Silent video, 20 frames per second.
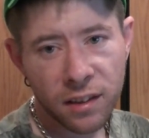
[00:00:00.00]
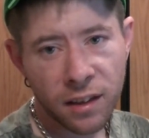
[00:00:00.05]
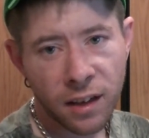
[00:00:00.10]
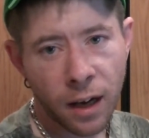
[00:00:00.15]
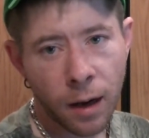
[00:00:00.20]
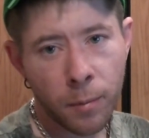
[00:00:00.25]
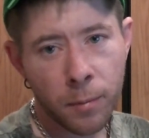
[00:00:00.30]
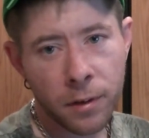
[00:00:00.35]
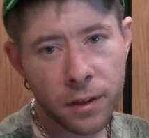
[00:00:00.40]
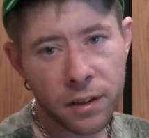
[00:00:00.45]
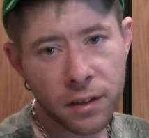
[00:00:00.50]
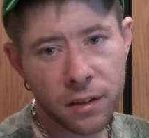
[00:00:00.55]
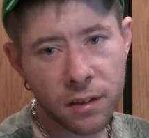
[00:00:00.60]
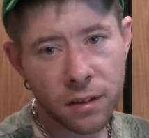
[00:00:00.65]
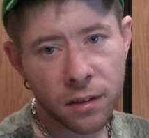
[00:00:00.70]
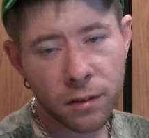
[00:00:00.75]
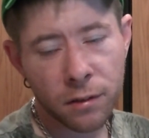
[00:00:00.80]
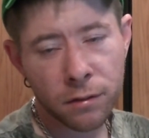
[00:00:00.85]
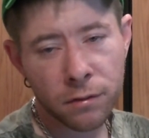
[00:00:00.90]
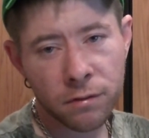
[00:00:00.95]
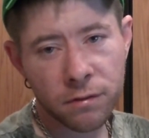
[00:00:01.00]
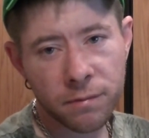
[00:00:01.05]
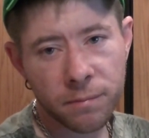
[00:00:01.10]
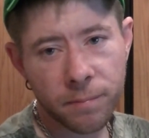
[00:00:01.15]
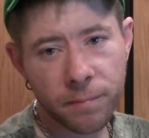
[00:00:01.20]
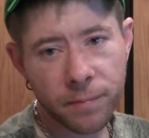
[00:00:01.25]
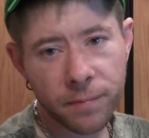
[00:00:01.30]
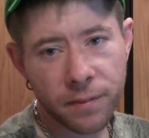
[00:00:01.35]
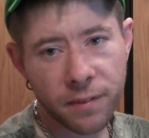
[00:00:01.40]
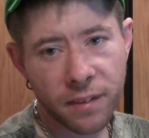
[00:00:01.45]
I mean, you know,
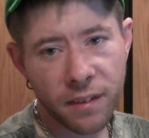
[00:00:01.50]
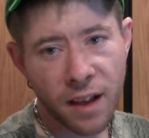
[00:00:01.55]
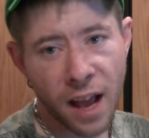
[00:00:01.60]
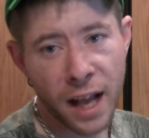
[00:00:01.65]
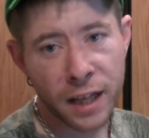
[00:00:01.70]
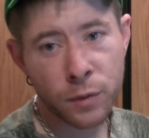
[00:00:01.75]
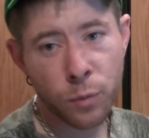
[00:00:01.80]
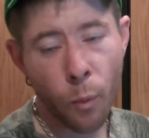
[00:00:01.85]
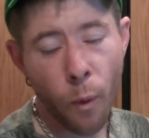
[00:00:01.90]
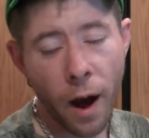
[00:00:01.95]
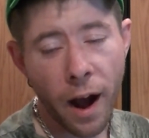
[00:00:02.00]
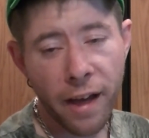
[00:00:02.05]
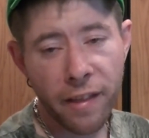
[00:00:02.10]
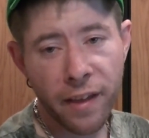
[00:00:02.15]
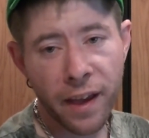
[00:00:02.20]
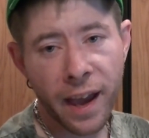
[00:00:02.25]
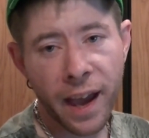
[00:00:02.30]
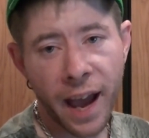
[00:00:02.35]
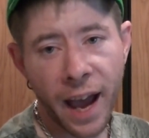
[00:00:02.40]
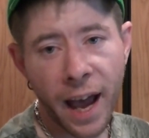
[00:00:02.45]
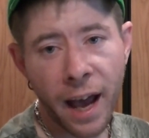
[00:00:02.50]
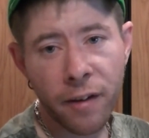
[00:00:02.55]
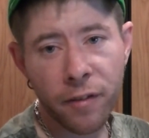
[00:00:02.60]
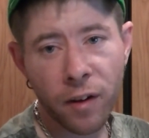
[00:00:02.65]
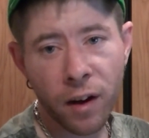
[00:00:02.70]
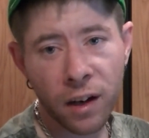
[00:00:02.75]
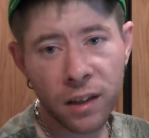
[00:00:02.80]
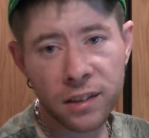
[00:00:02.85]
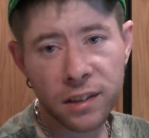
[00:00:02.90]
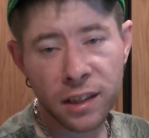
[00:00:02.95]
that's why they have
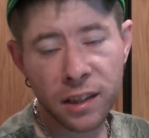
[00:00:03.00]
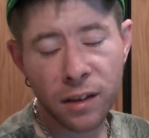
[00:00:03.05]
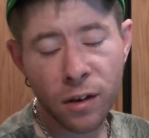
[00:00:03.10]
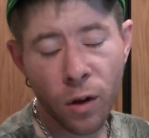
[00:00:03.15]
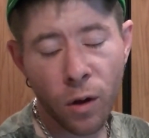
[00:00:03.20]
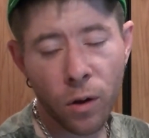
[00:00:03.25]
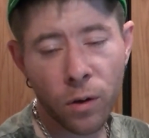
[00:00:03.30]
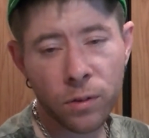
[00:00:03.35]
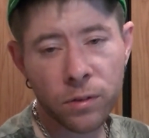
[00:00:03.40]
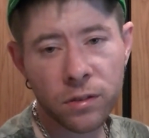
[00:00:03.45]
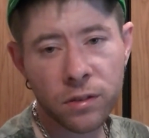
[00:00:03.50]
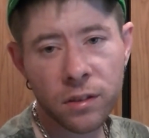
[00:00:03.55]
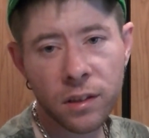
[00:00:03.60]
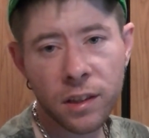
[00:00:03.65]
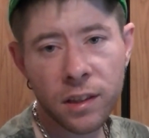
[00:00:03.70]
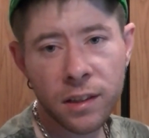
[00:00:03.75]
hunting laws